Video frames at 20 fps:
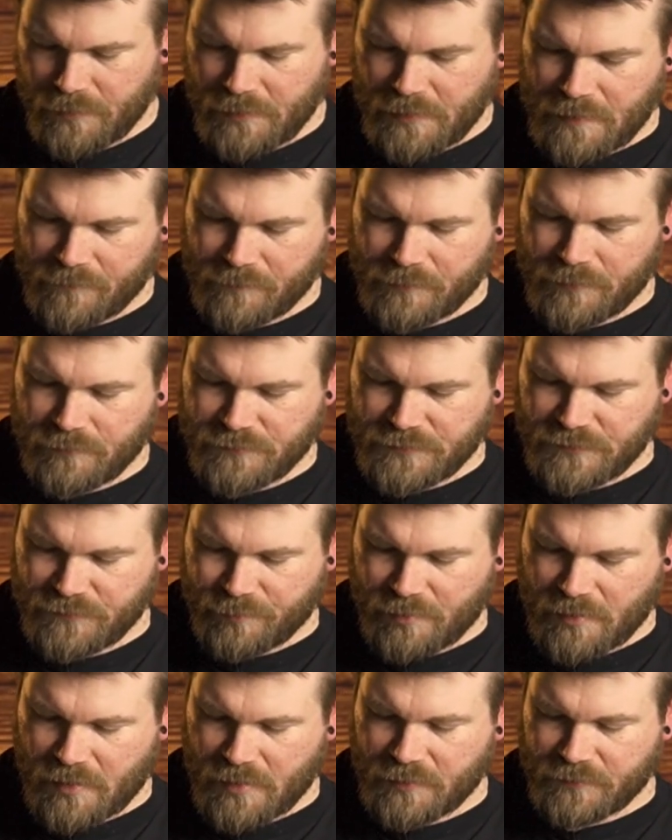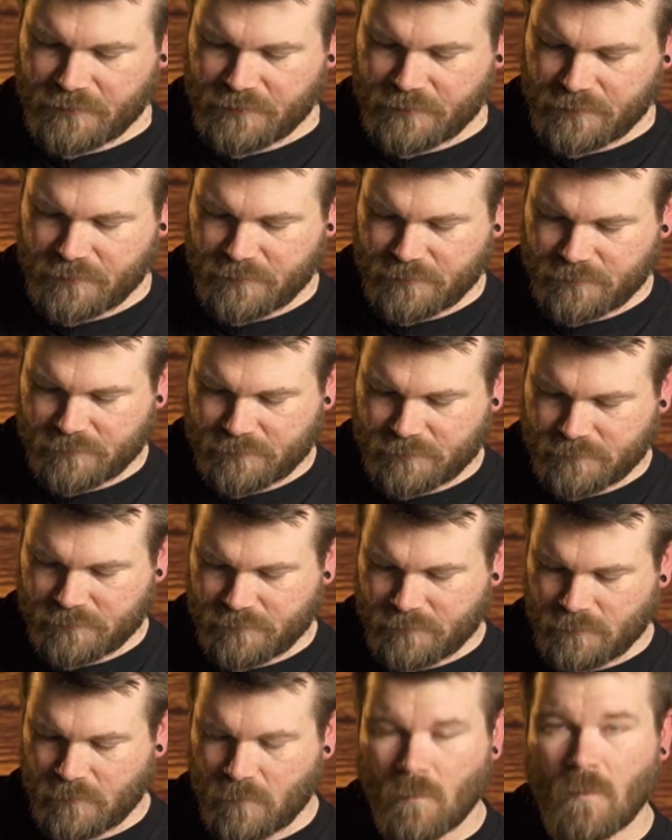never used this product
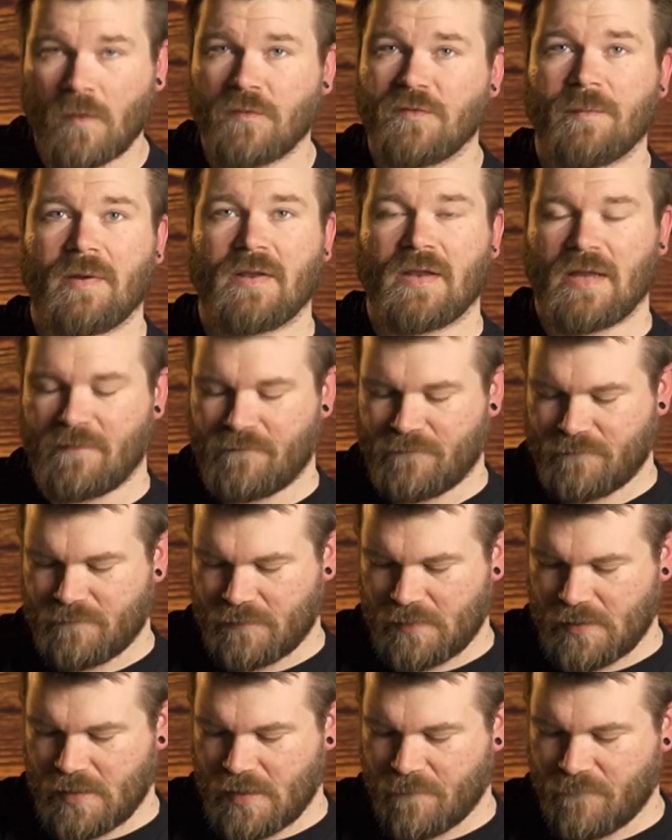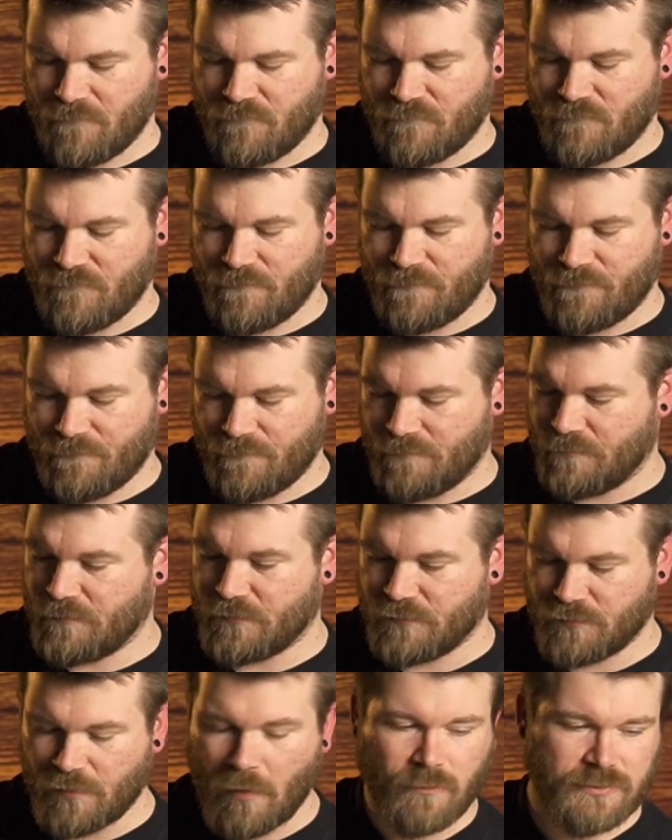once in my life, and I'm
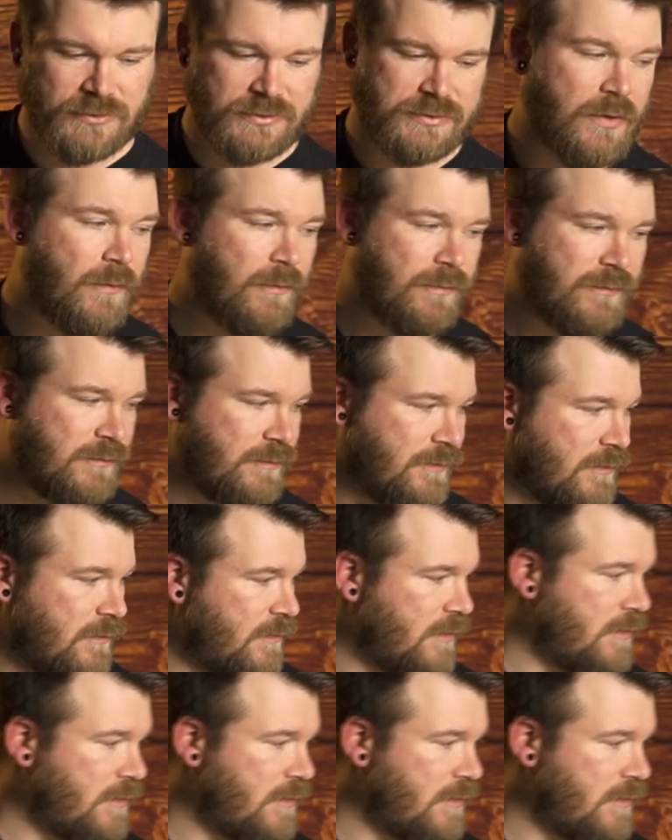so stoked to